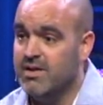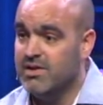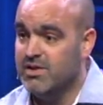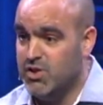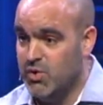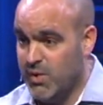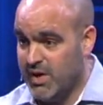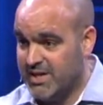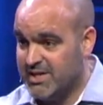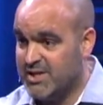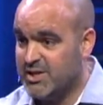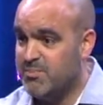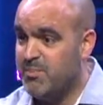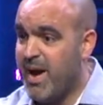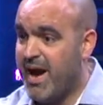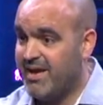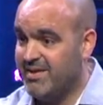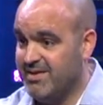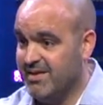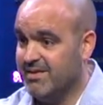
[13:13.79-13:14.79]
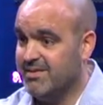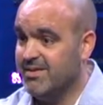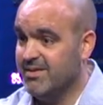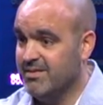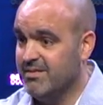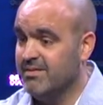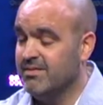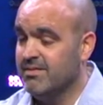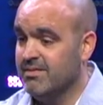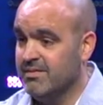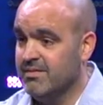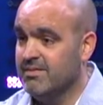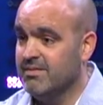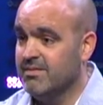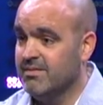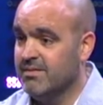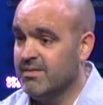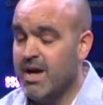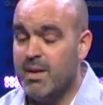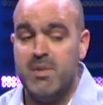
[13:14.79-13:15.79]
to expect it.
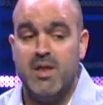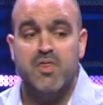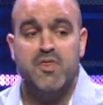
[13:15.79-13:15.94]
I mean,